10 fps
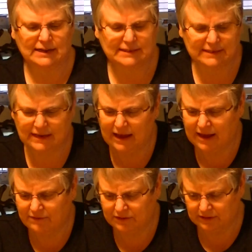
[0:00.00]
did
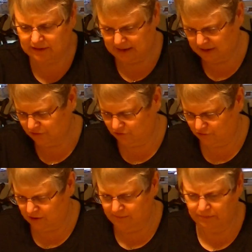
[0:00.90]
have a little
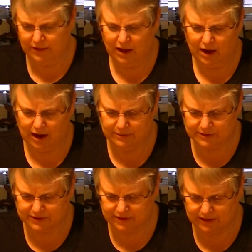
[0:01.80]
extra, I'm
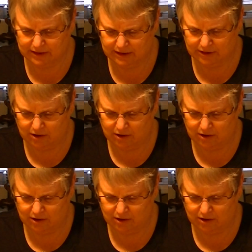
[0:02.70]
just going to cut it